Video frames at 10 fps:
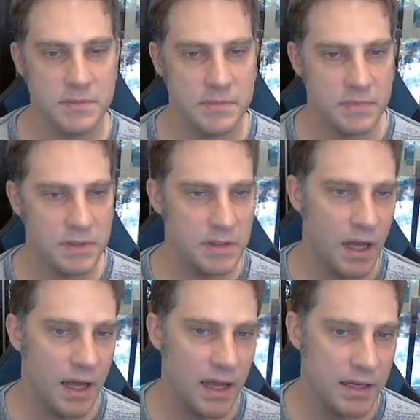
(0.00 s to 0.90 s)
some
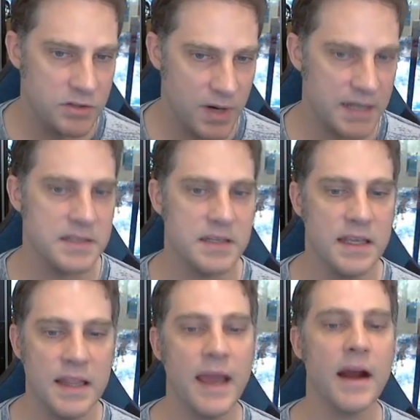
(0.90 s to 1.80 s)
tricks
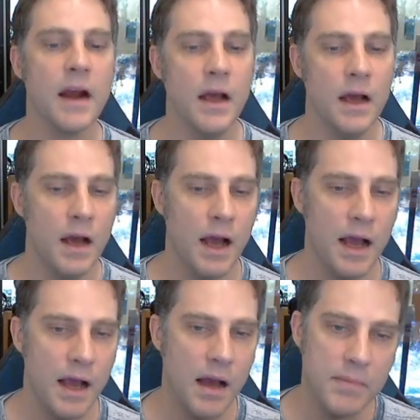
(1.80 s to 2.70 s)
in there
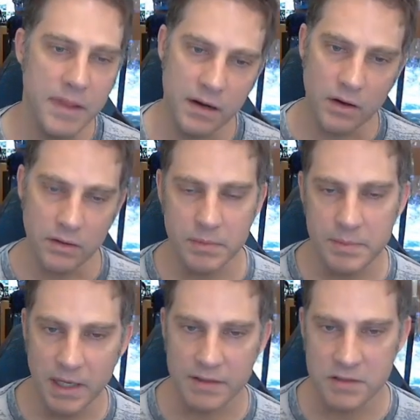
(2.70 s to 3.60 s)
that are a little
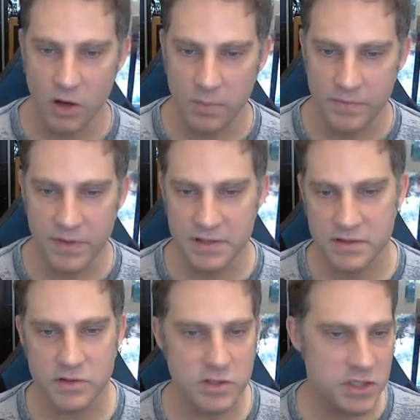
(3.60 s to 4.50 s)
bit beyond the scope of
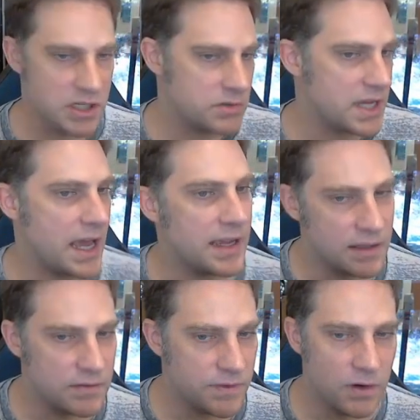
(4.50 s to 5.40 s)
this. There's
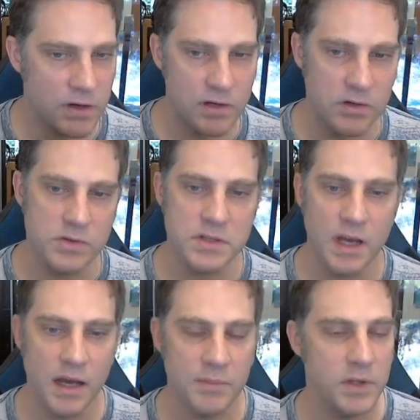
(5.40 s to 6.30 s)
geotagging the photos.